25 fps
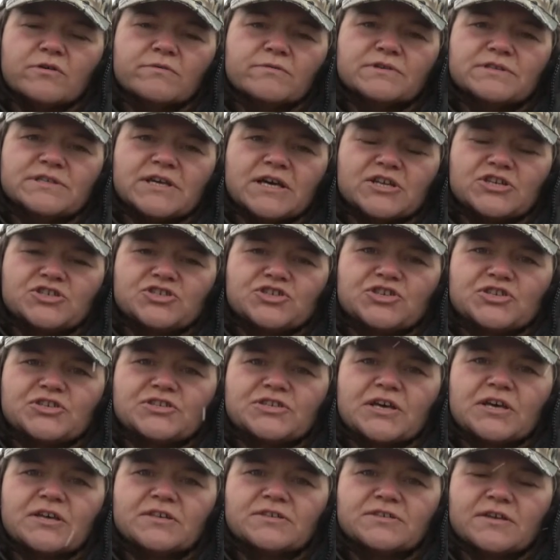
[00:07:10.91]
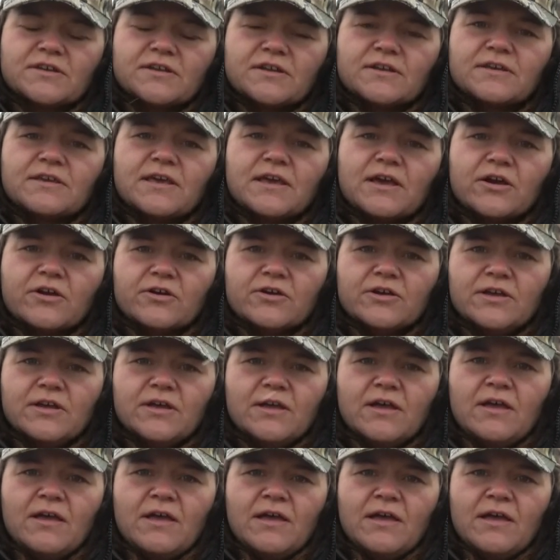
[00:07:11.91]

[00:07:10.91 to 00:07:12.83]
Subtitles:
retention cell is going to carry